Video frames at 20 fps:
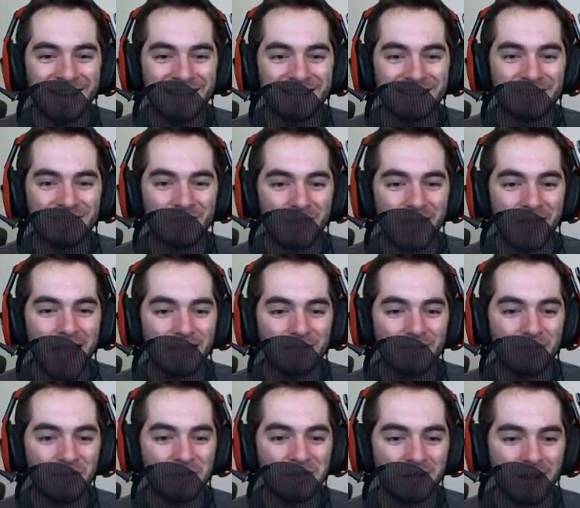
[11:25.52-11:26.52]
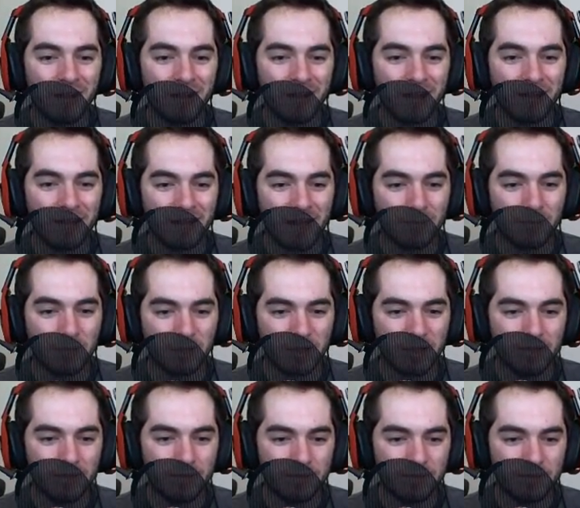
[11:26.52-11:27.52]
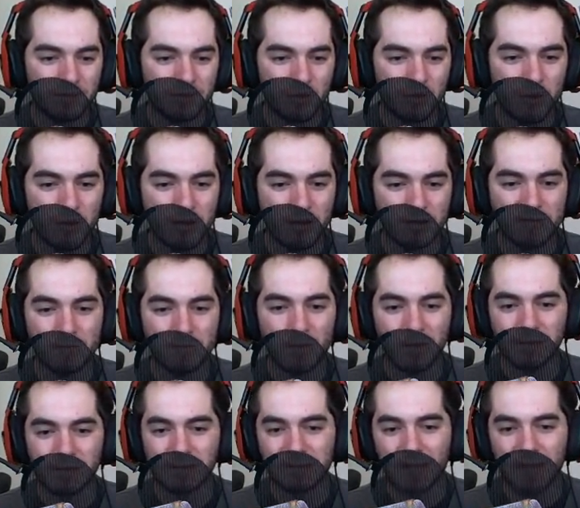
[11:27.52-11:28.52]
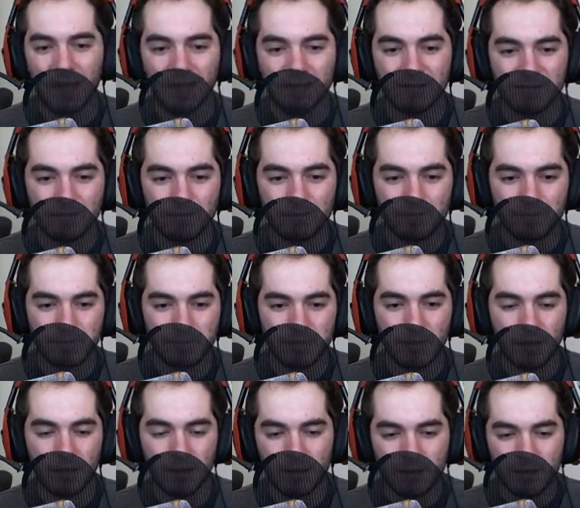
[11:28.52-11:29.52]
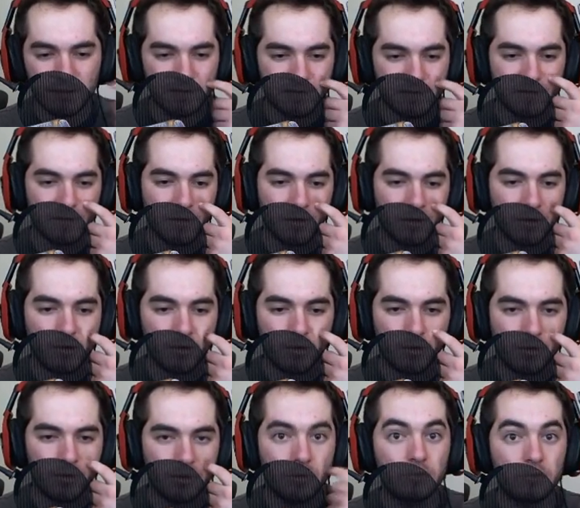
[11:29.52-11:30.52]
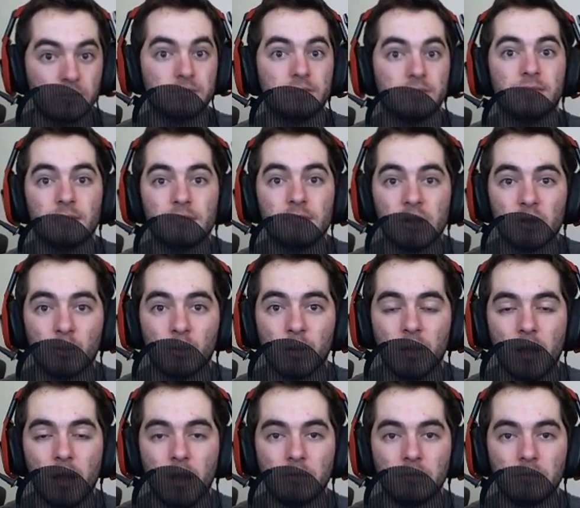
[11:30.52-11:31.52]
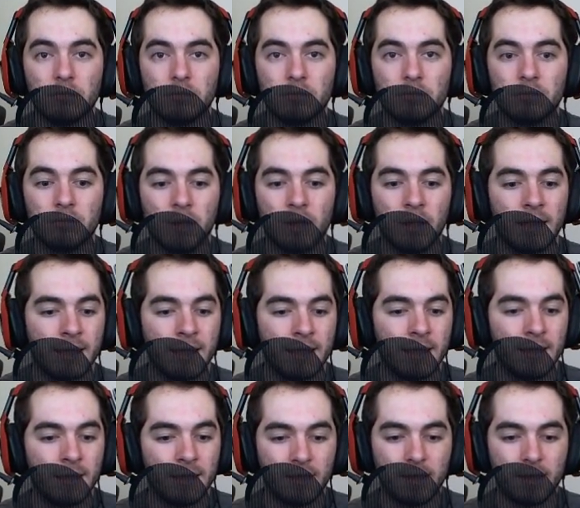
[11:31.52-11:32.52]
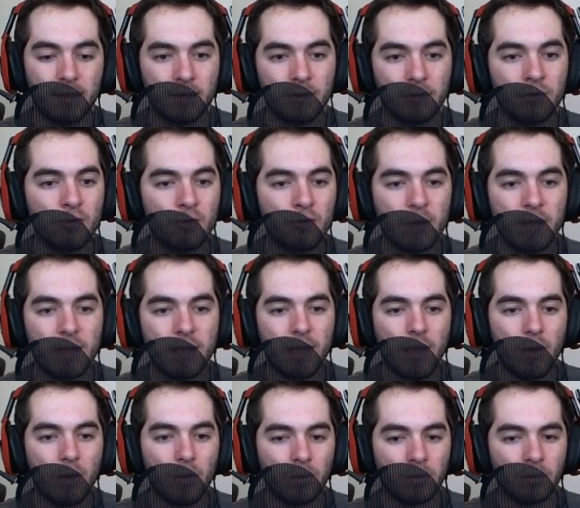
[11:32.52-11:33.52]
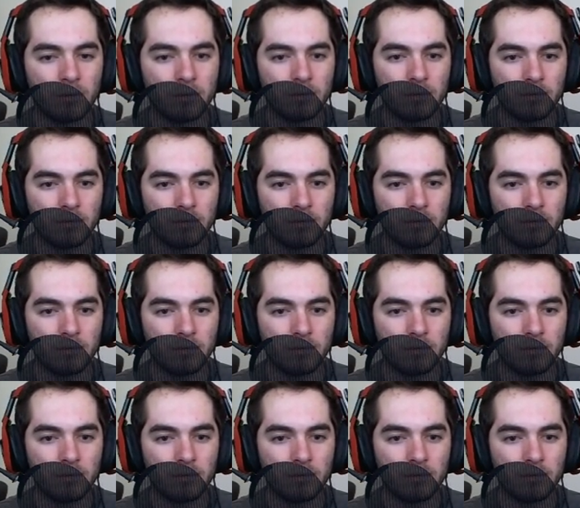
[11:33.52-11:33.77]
So we have to go into Augite, I believe, to spawn these guys. So here we go. Here we go.